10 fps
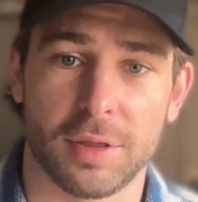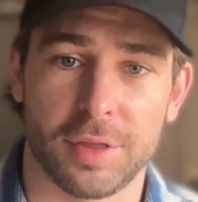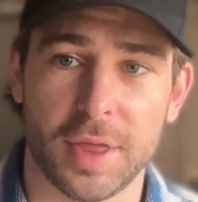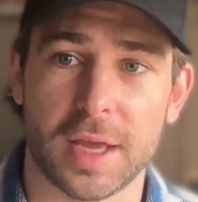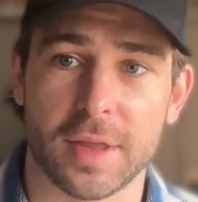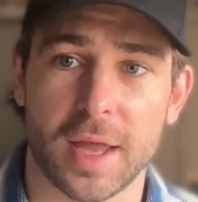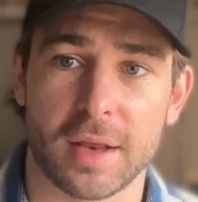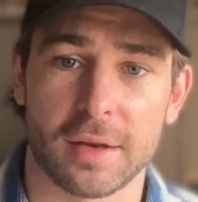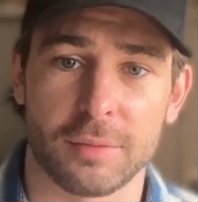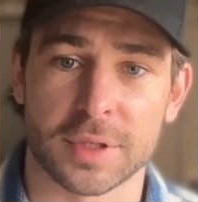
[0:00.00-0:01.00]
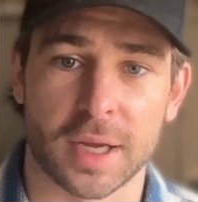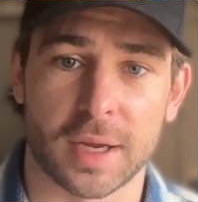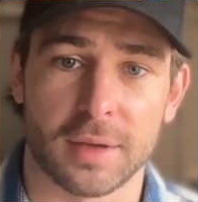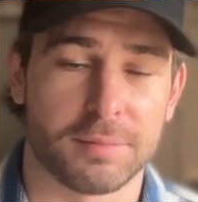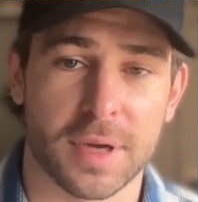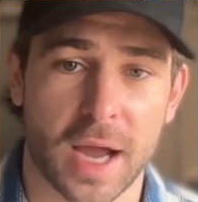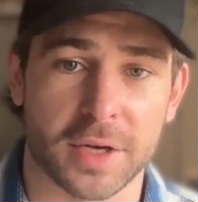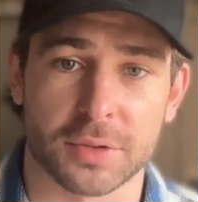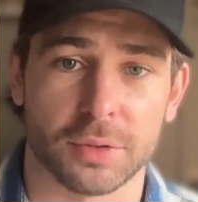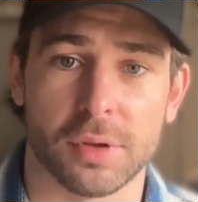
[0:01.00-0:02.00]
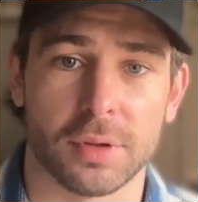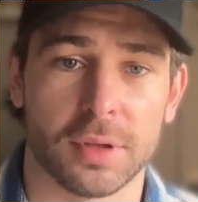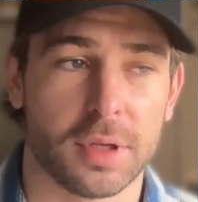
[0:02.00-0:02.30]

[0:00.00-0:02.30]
thing that was like a natural